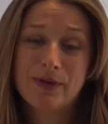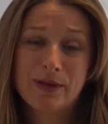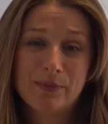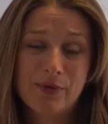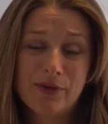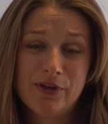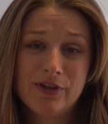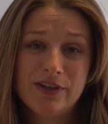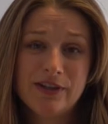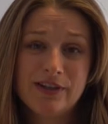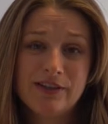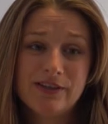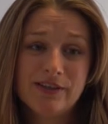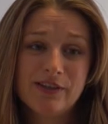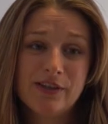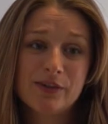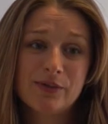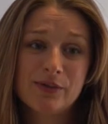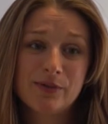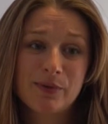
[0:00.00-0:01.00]
Matt
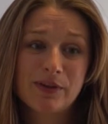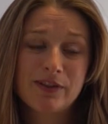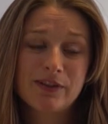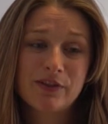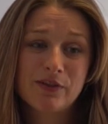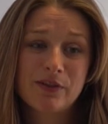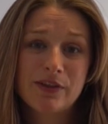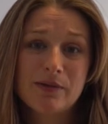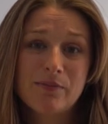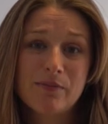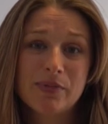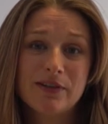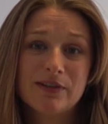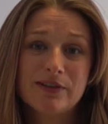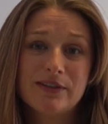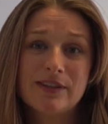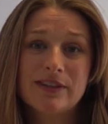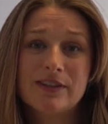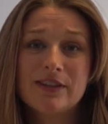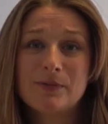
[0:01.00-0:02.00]
Perkins, who as well as doing
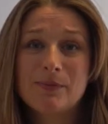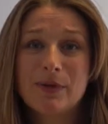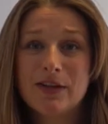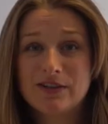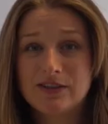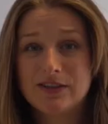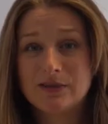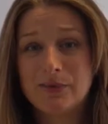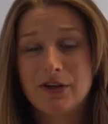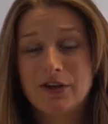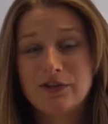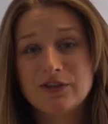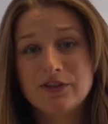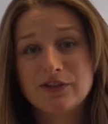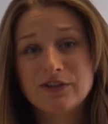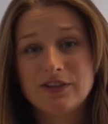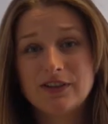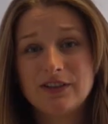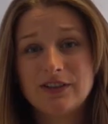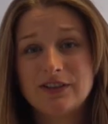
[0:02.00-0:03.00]
implants is a specialist
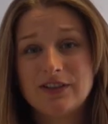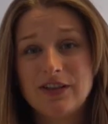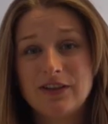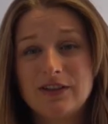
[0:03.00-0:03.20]
periodontist,